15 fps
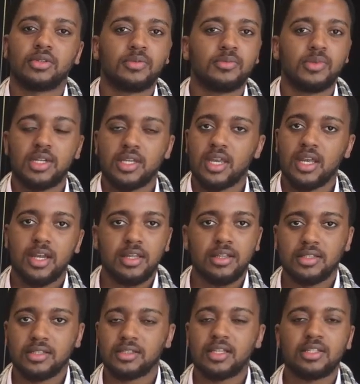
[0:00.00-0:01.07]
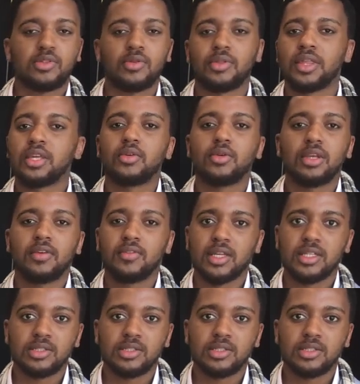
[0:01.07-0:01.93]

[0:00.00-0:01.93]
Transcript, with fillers: you're communicating these things, you think you're